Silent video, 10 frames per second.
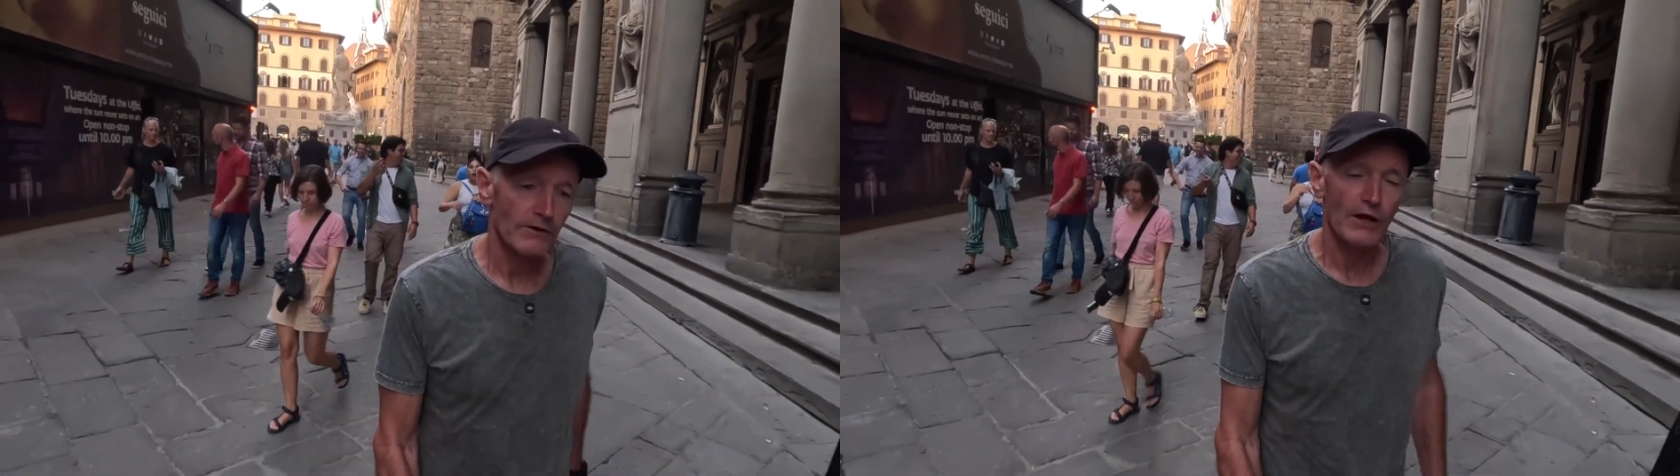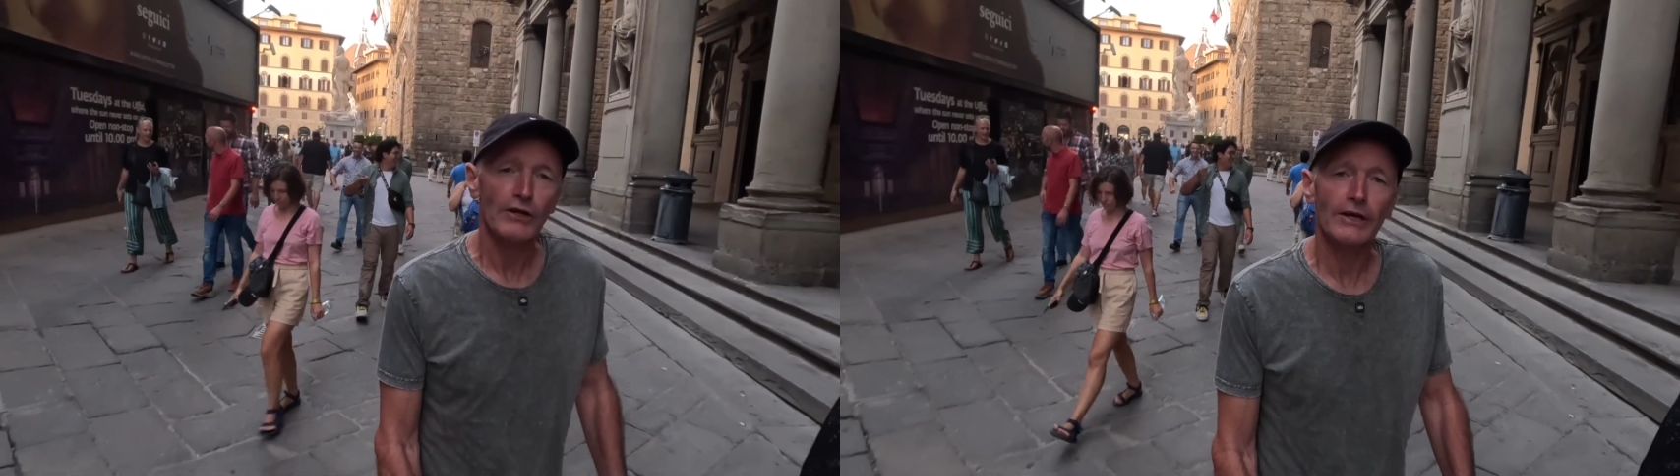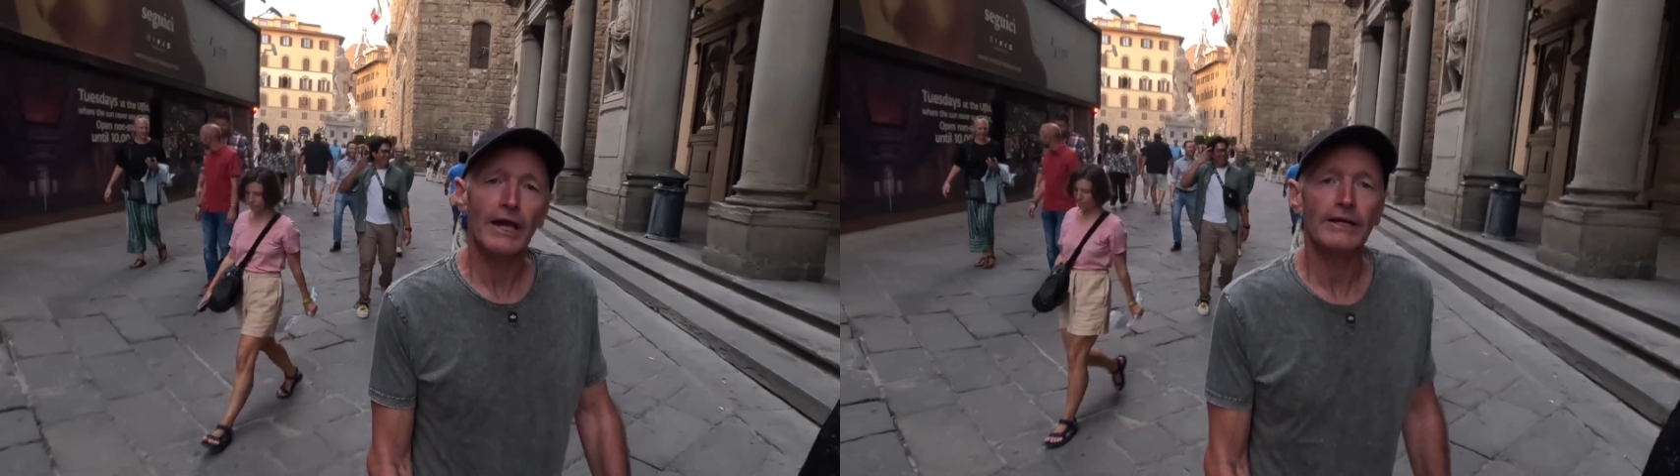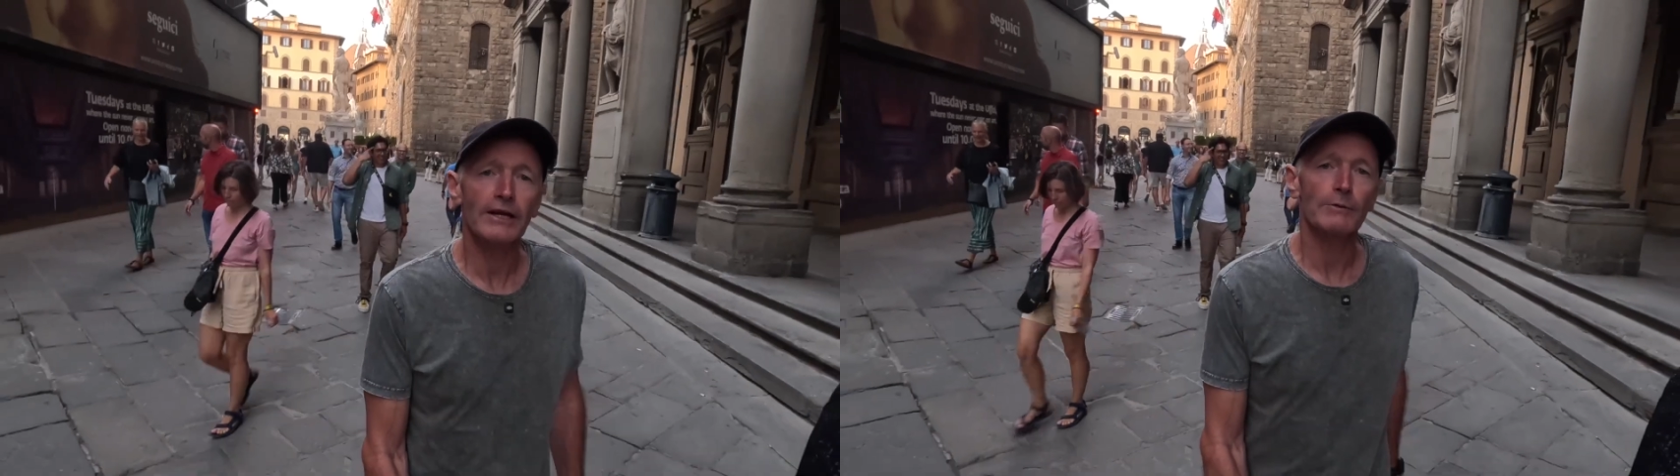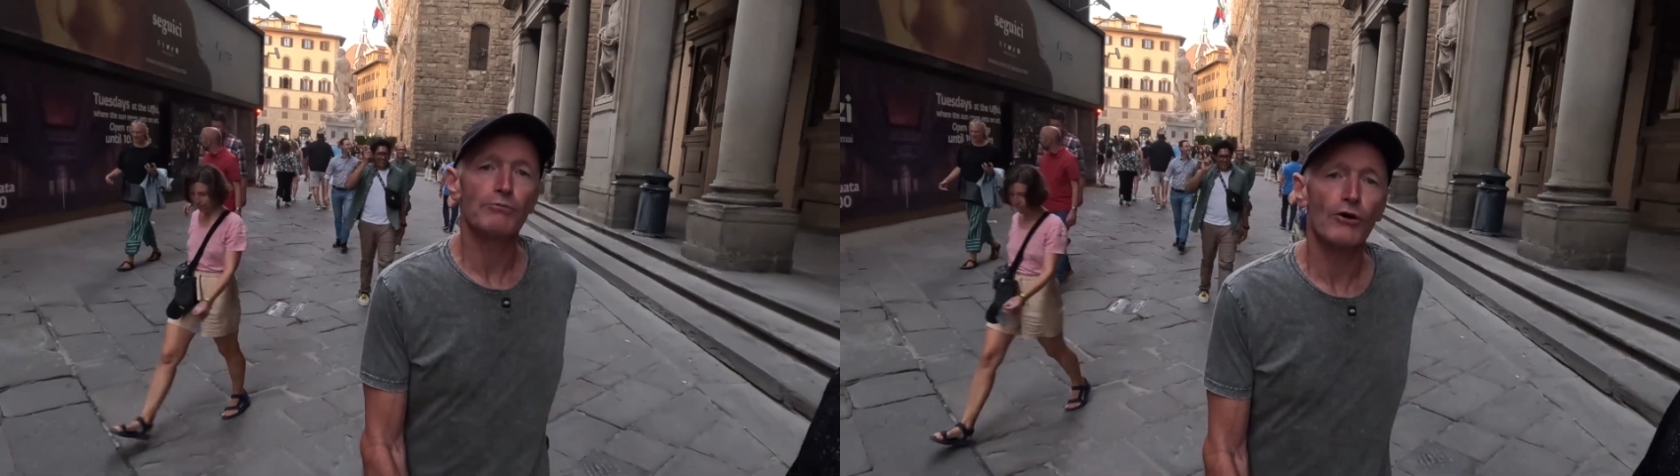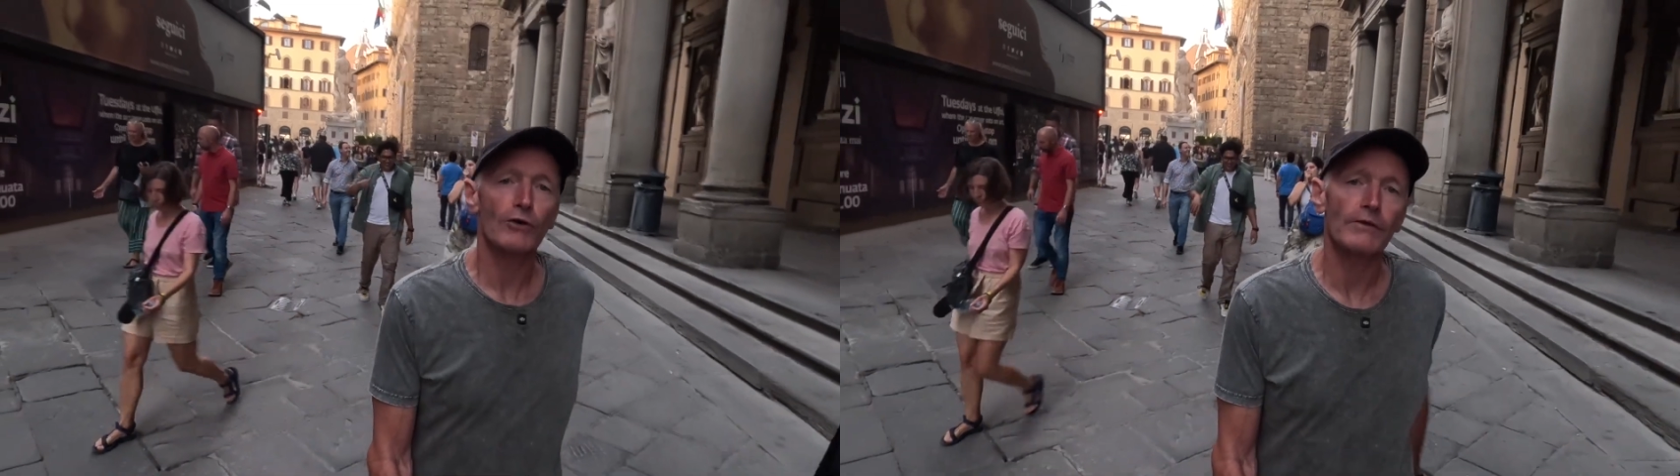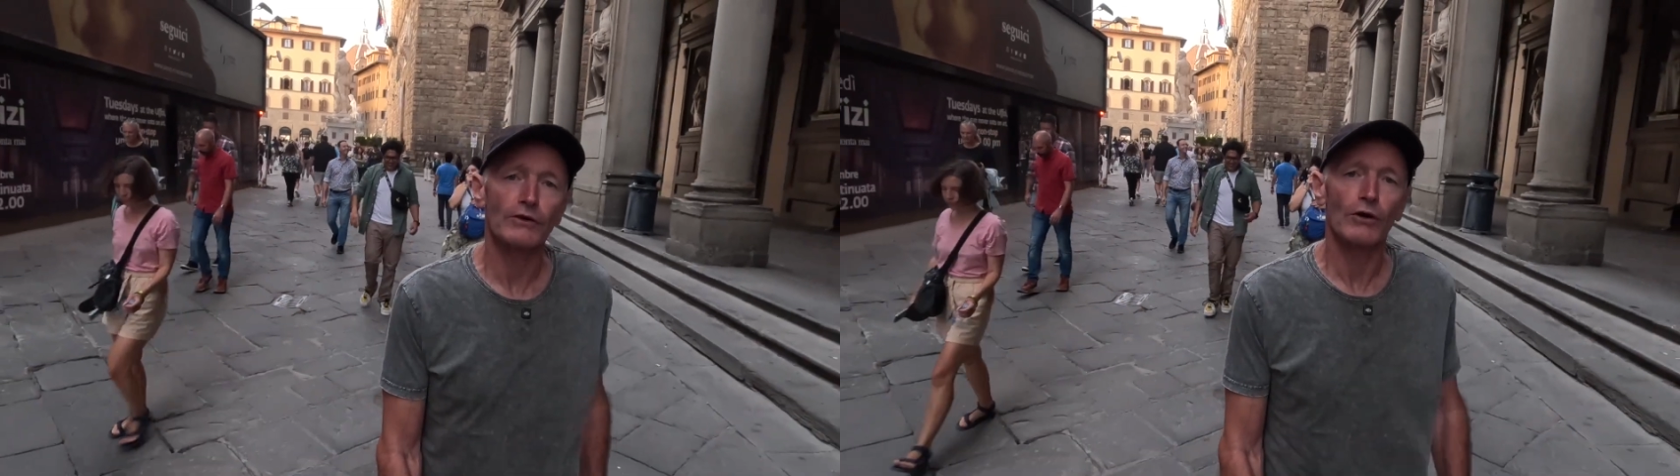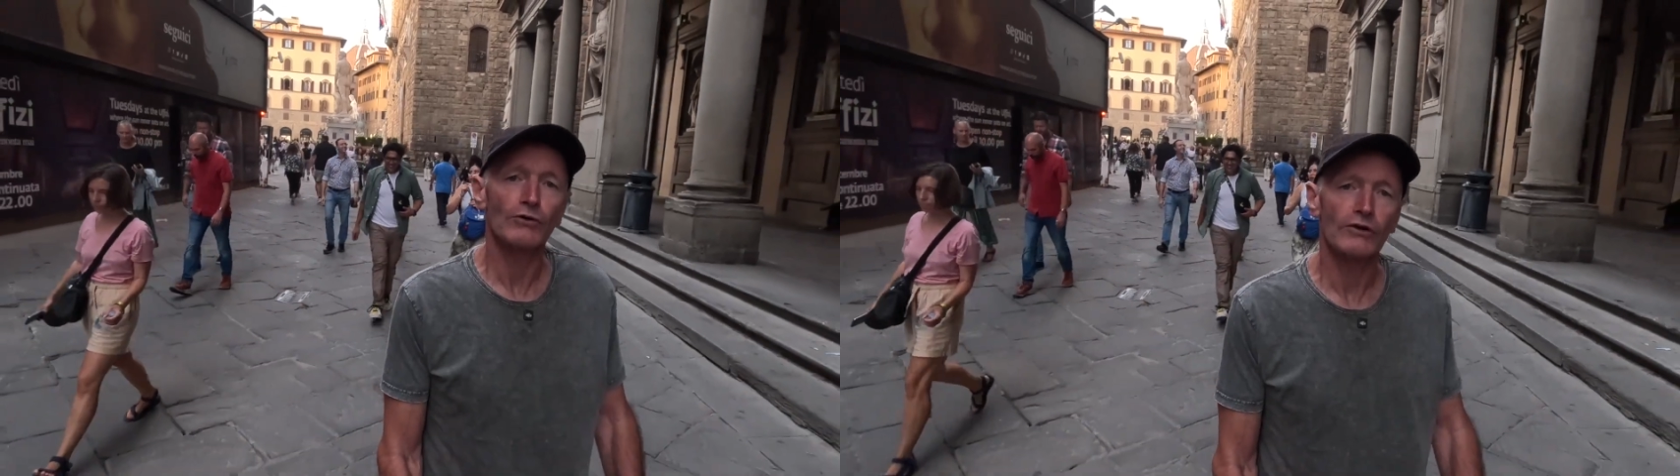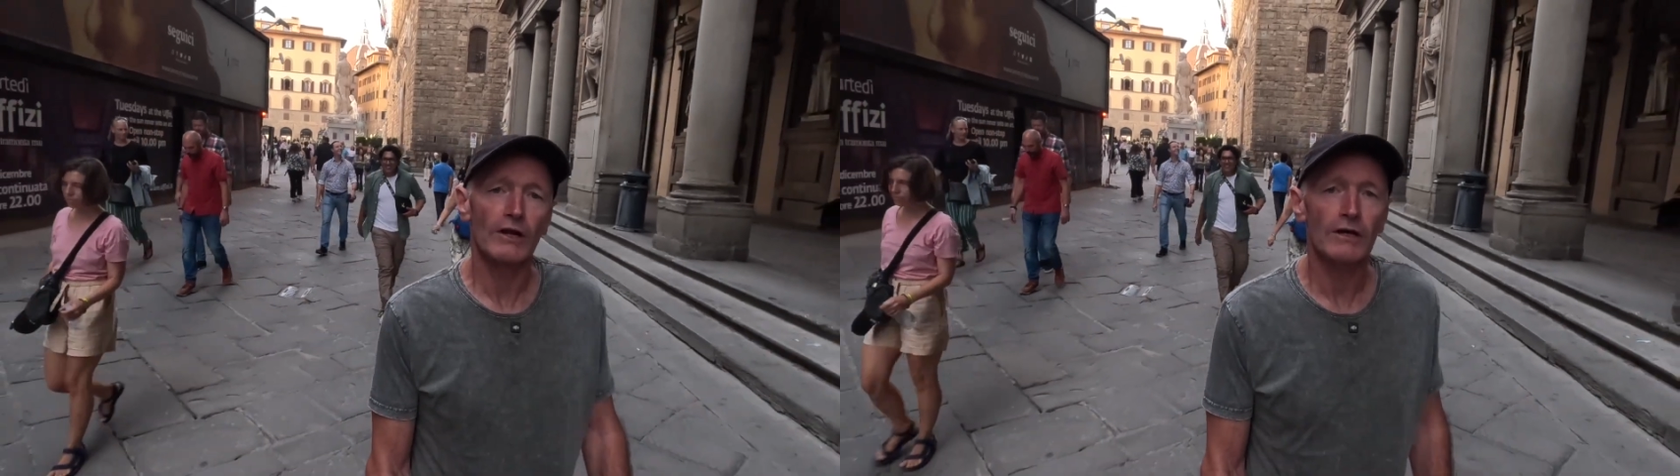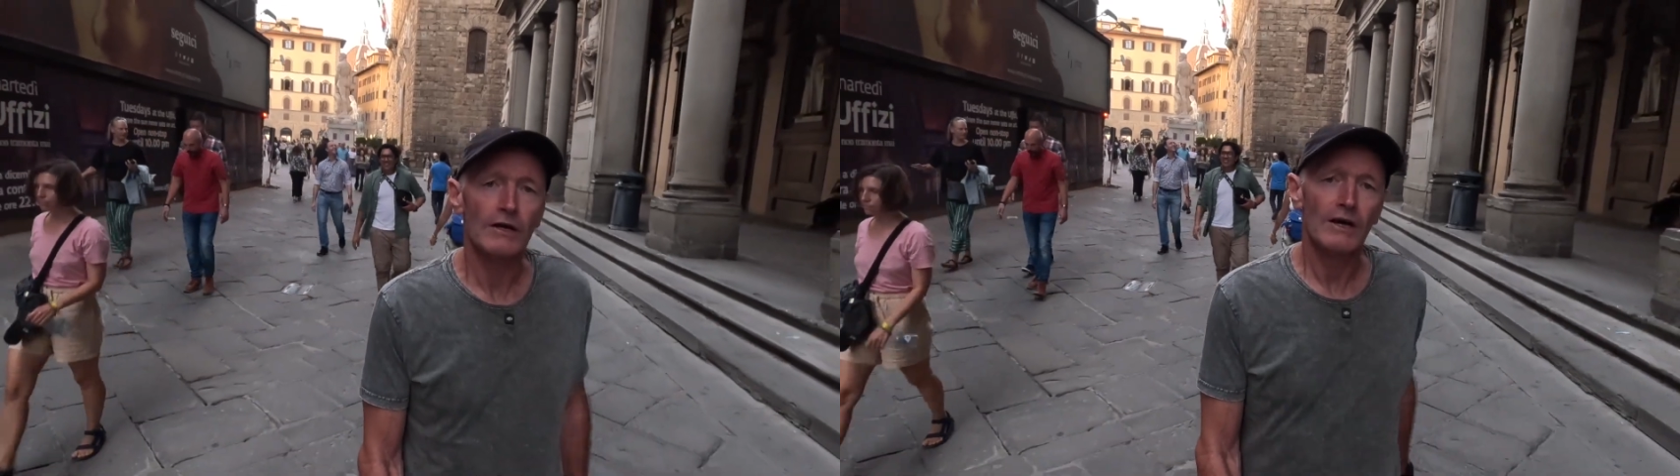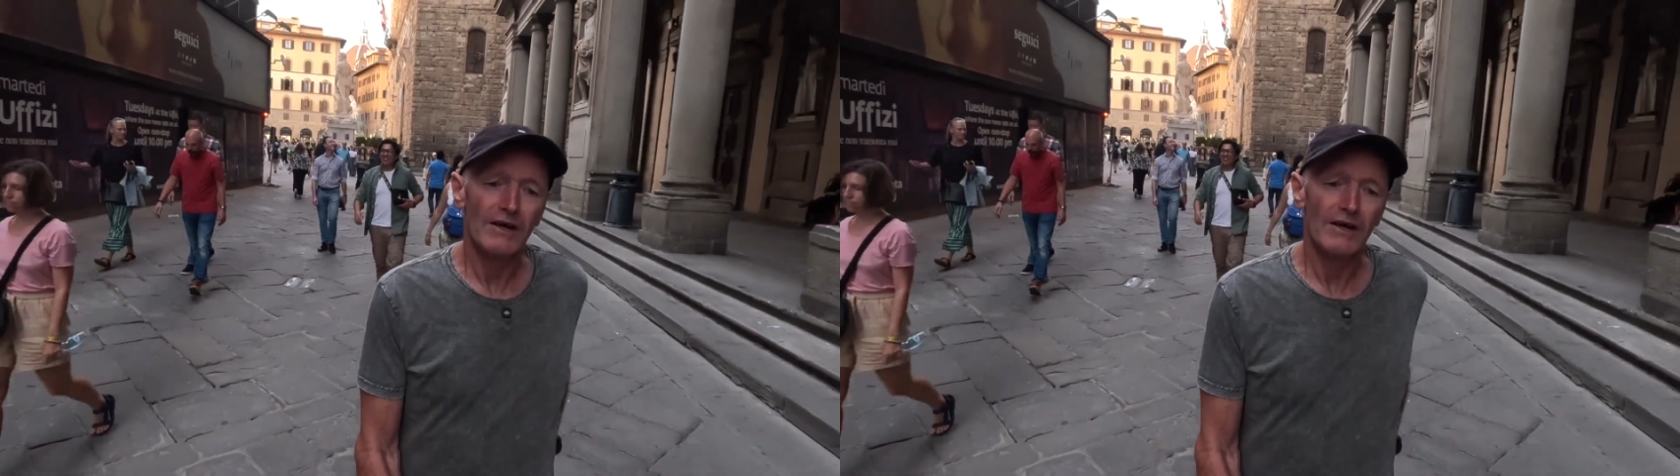Now you can get a private gondola.